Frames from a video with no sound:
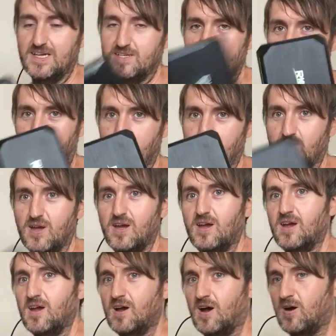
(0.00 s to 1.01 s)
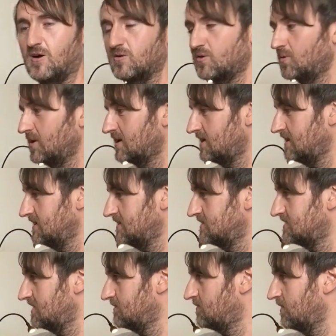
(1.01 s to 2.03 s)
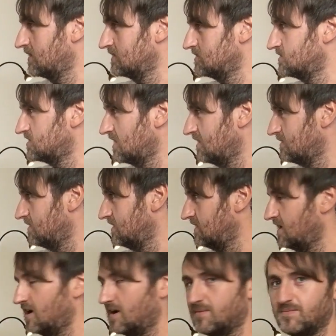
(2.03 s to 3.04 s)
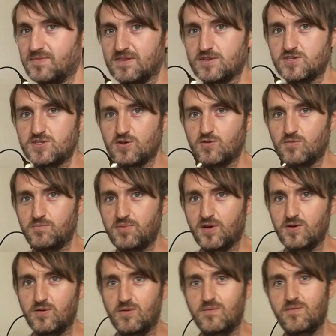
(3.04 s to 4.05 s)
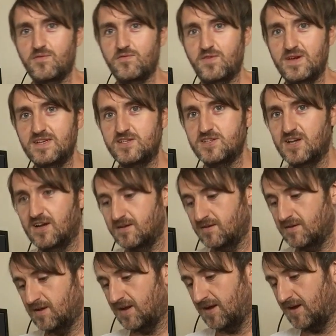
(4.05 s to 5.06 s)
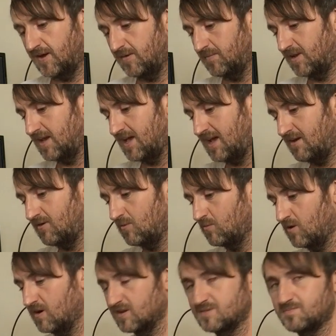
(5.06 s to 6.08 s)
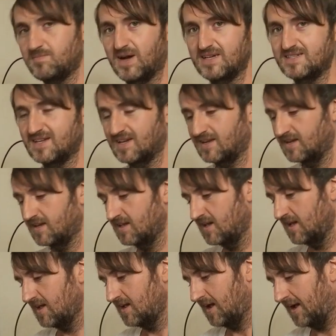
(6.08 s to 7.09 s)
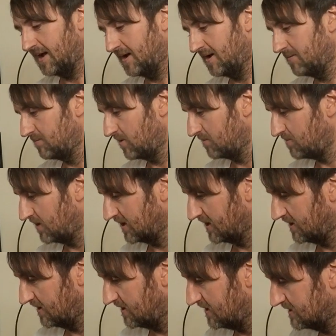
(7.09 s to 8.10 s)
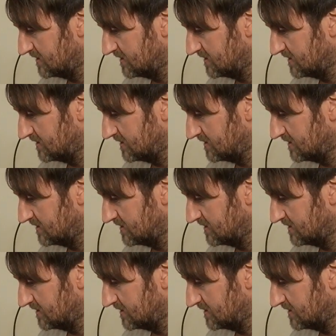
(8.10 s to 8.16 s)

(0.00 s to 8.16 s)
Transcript: So I'll quickly see if I can show you the um, the dual boot feature and how it works basically by plugging it